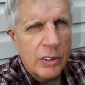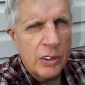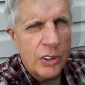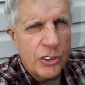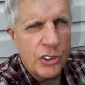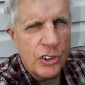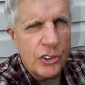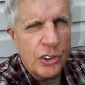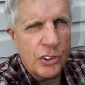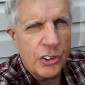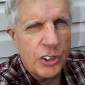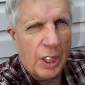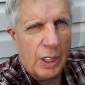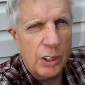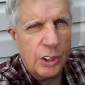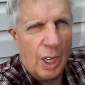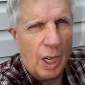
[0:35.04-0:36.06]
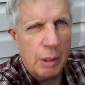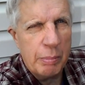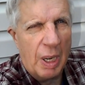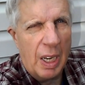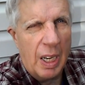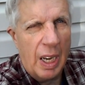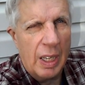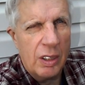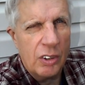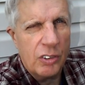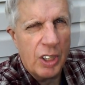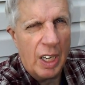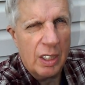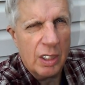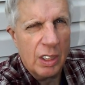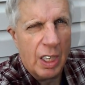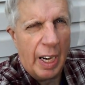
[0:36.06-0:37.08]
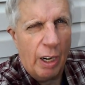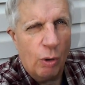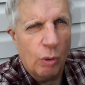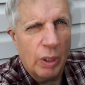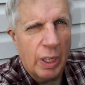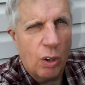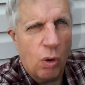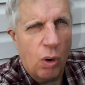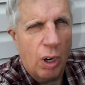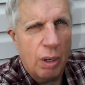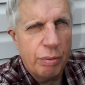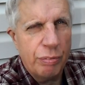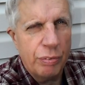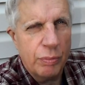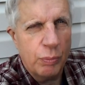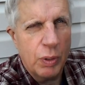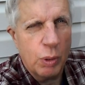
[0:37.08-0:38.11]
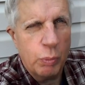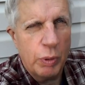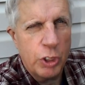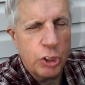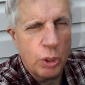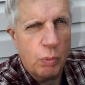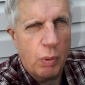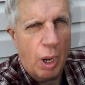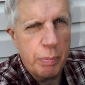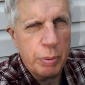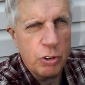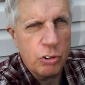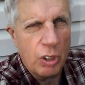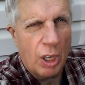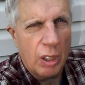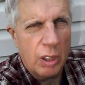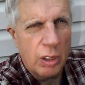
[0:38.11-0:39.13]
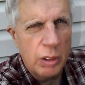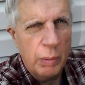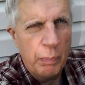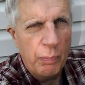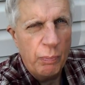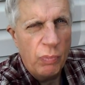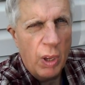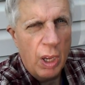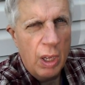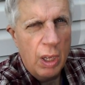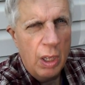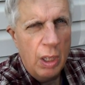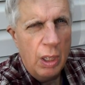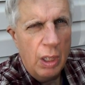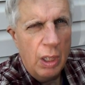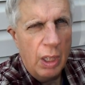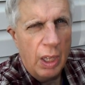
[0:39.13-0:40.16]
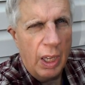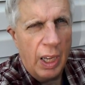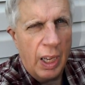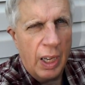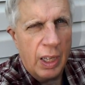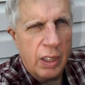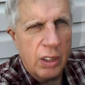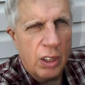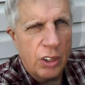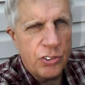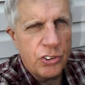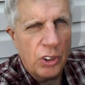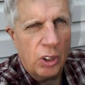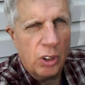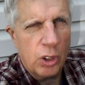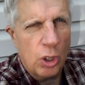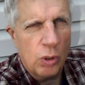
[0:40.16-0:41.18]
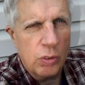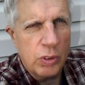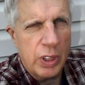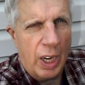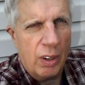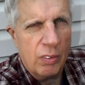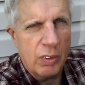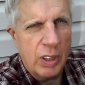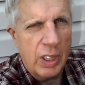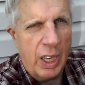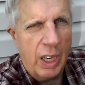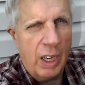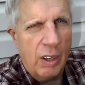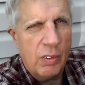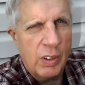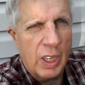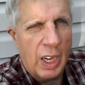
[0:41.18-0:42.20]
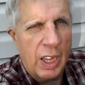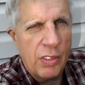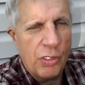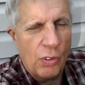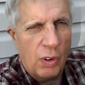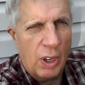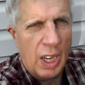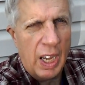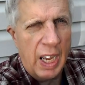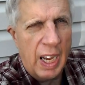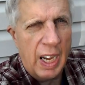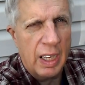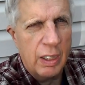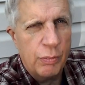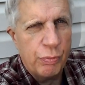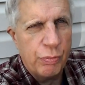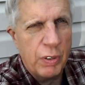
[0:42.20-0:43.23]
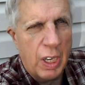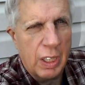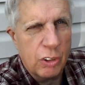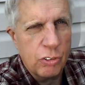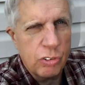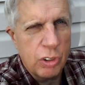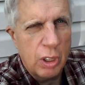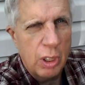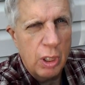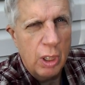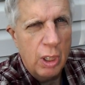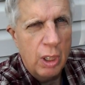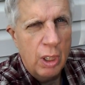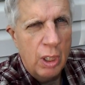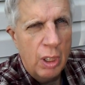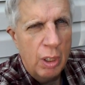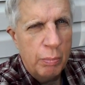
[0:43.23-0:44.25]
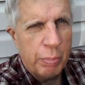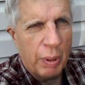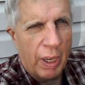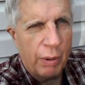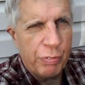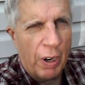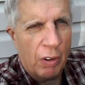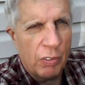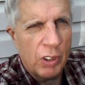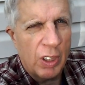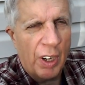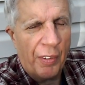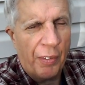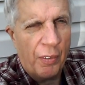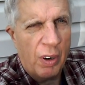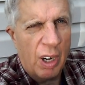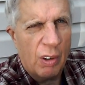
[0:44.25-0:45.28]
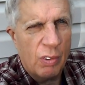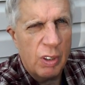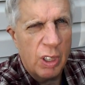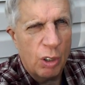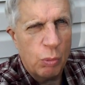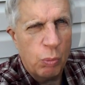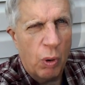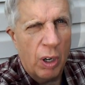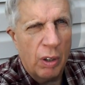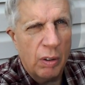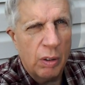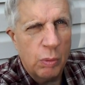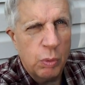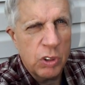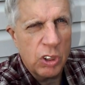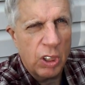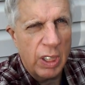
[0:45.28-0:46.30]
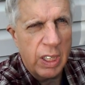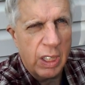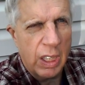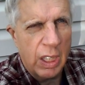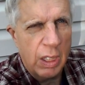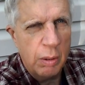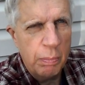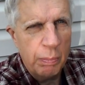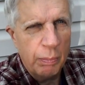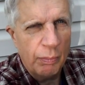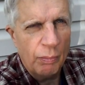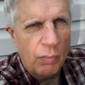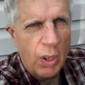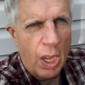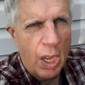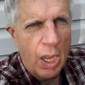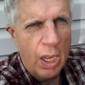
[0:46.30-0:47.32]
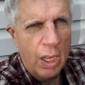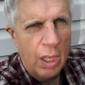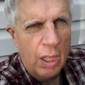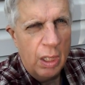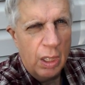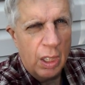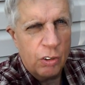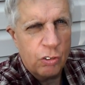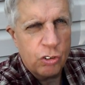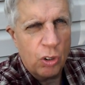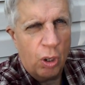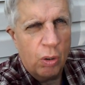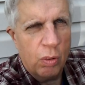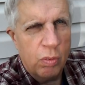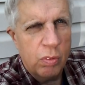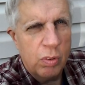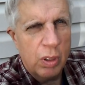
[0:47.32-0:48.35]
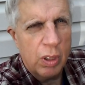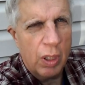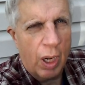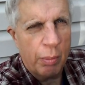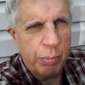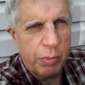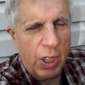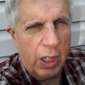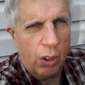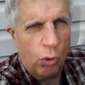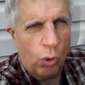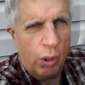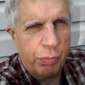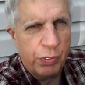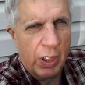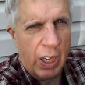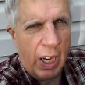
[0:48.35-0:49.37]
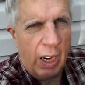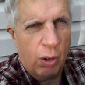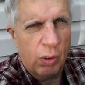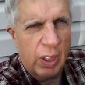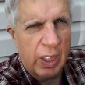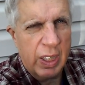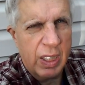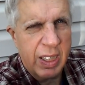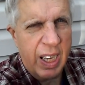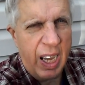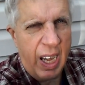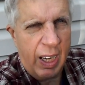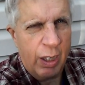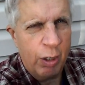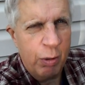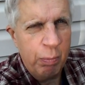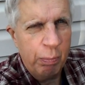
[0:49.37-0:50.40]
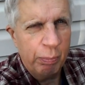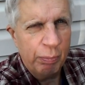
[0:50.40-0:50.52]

This is the second time I had to take the cowling off where the windshield wipers are and uh, silicone down in there and I thought I had it fixed but I found another area where it was leaking and so I'm taking off the cowling again.